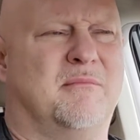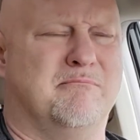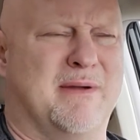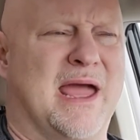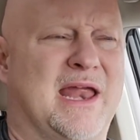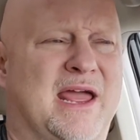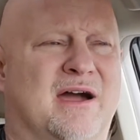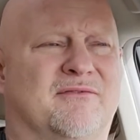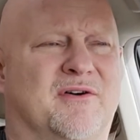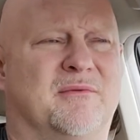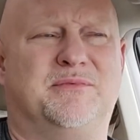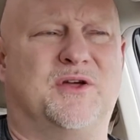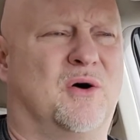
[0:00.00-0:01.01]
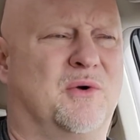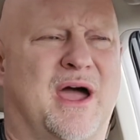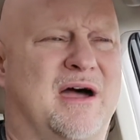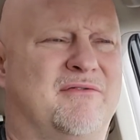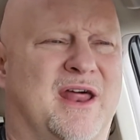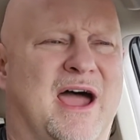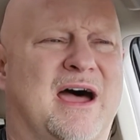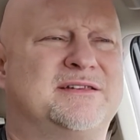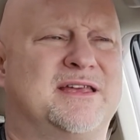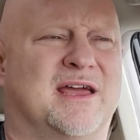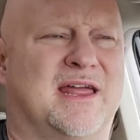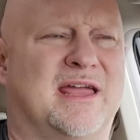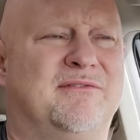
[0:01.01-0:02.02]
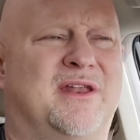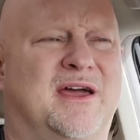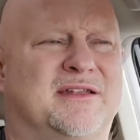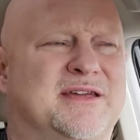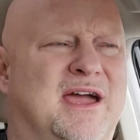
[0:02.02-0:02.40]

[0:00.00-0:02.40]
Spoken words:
many of them don't have an asset. Even at